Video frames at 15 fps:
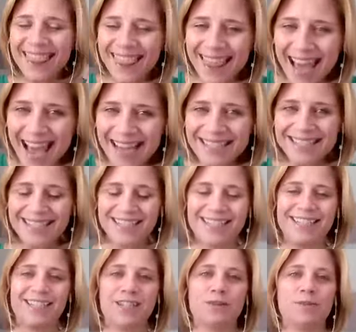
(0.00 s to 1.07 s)
That
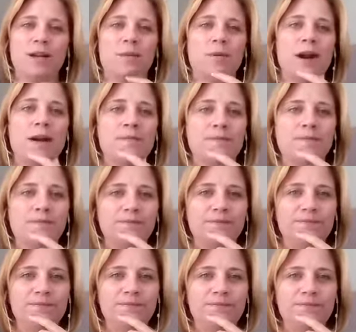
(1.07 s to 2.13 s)
is the real problem.
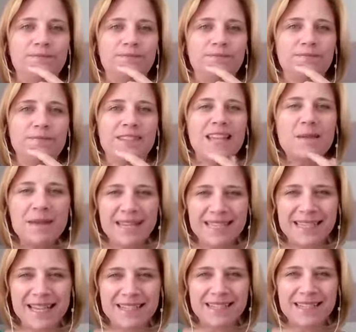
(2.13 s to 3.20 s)
Does that make
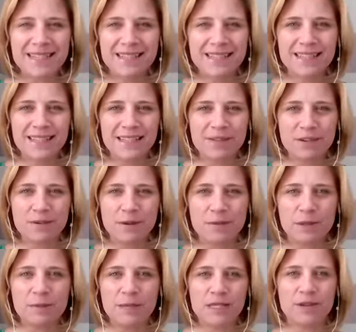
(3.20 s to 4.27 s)
sense? Is everyone
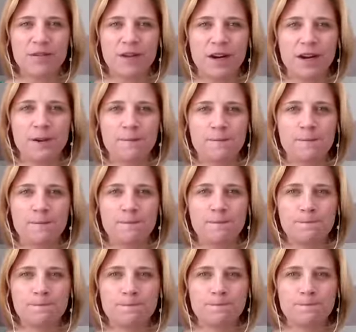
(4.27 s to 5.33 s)
with me so far?
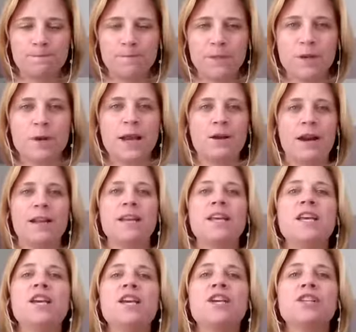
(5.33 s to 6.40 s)
Okay, great.
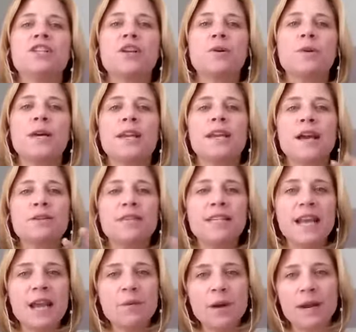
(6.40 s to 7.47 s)
So now
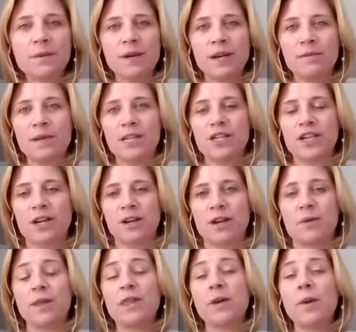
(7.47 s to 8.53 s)
today what I'm going to be
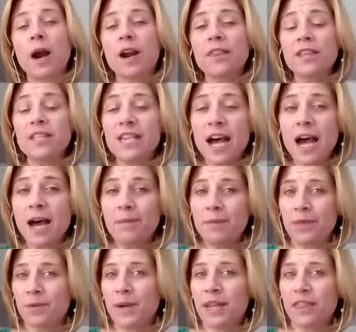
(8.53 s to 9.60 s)
sharing with you are the
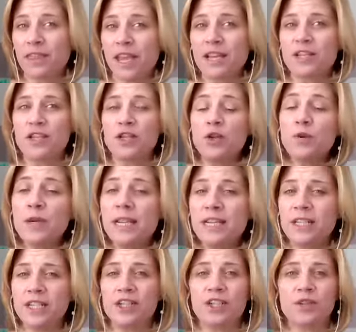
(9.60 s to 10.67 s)
top 3 things you
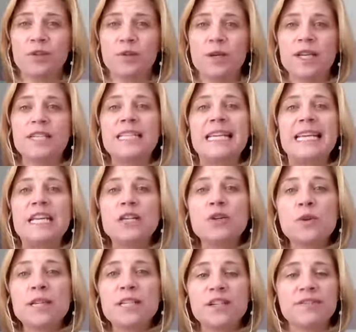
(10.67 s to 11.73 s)
need to do to
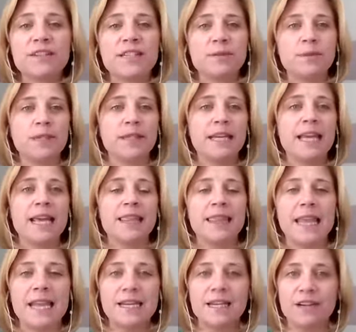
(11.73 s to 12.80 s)
increase your visibility and
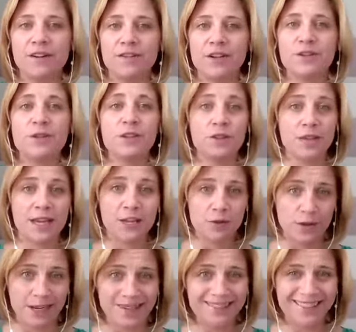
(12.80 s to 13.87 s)
land interviews so that
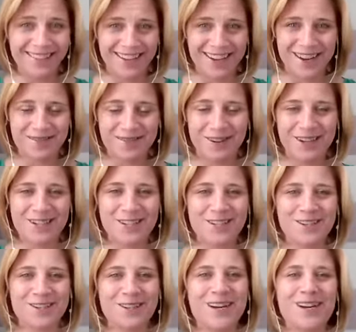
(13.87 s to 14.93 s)
you can upgrade
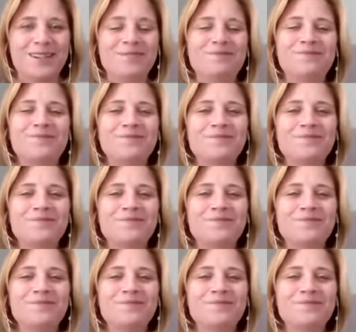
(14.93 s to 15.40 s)
your career.